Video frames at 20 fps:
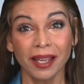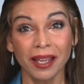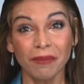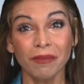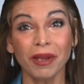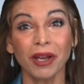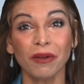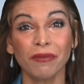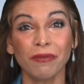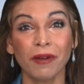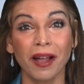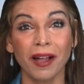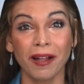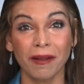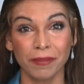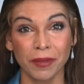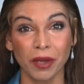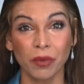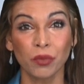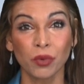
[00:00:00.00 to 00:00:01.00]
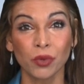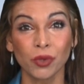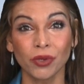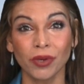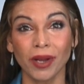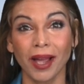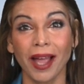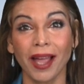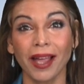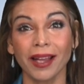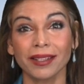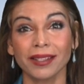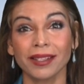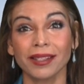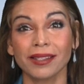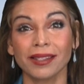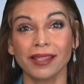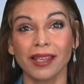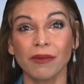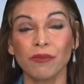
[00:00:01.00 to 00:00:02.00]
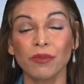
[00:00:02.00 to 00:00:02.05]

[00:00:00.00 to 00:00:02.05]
Medopharm would act as the